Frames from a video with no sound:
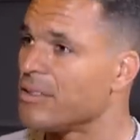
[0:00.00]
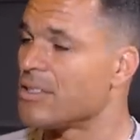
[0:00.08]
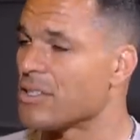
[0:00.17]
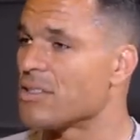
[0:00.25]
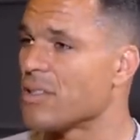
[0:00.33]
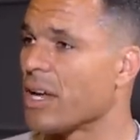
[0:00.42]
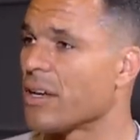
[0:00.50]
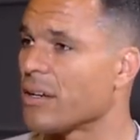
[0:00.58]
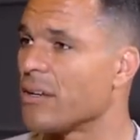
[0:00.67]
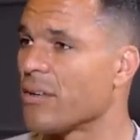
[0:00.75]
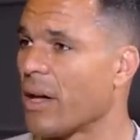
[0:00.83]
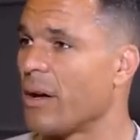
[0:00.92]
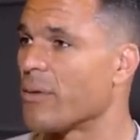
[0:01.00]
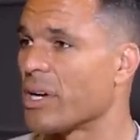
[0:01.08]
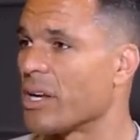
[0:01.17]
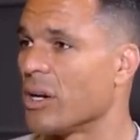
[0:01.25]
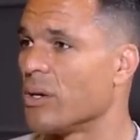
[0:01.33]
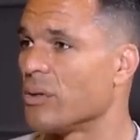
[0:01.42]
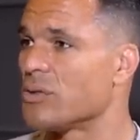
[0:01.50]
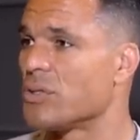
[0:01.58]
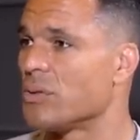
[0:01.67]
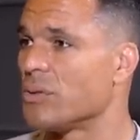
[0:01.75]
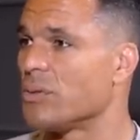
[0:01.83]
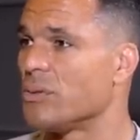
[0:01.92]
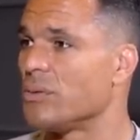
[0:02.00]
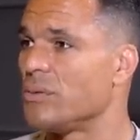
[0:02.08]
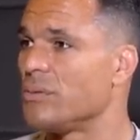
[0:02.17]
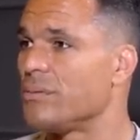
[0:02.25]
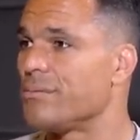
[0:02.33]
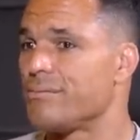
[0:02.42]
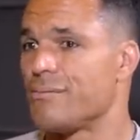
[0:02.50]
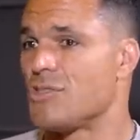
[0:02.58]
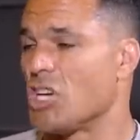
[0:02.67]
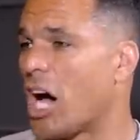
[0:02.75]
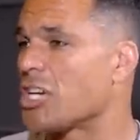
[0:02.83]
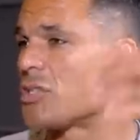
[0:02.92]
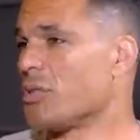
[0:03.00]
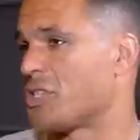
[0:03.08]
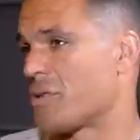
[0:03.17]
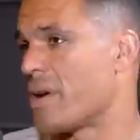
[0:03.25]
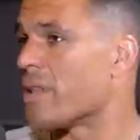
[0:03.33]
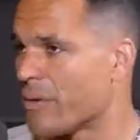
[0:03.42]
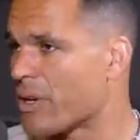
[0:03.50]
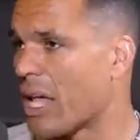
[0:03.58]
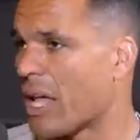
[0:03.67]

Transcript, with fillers: Just like, okay, we're going to go to Joshua Tree. I live in